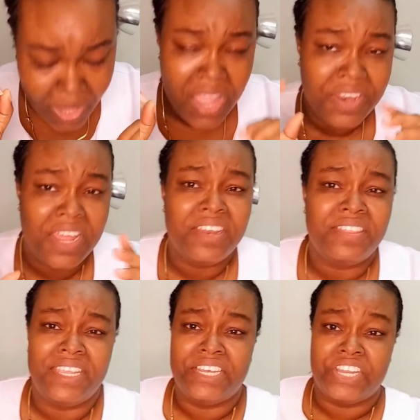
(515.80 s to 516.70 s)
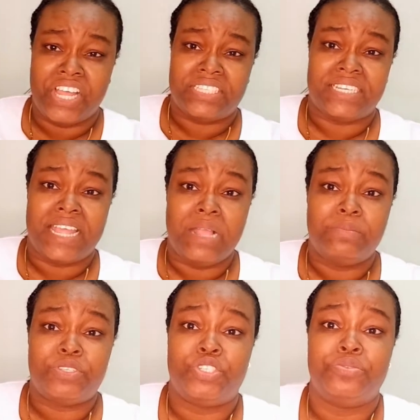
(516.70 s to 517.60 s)
Another thing it does, it
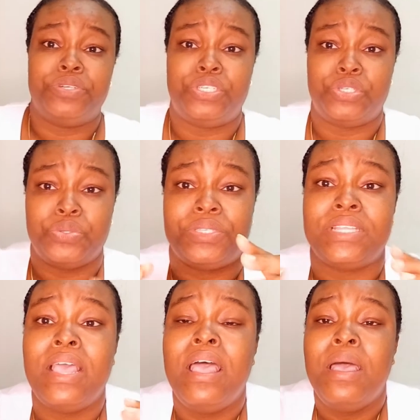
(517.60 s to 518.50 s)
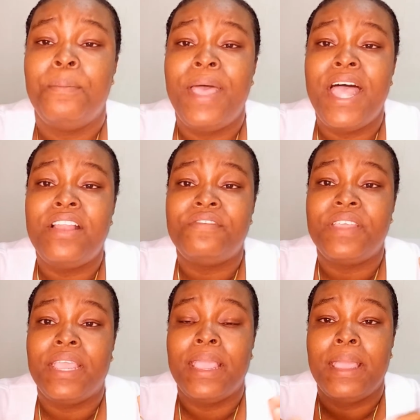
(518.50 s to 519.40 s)
helps to reduce
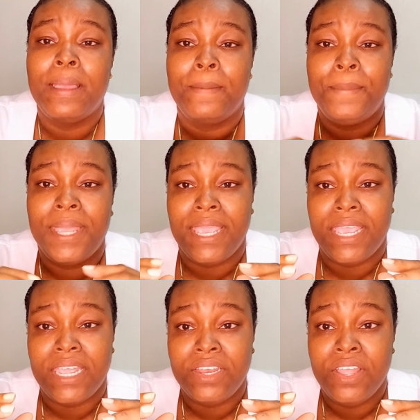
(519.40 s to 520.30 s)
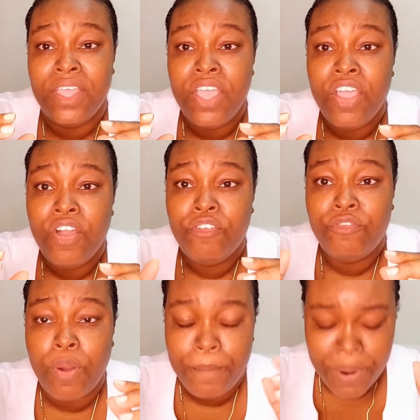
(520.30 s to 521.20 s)
pelvic pain for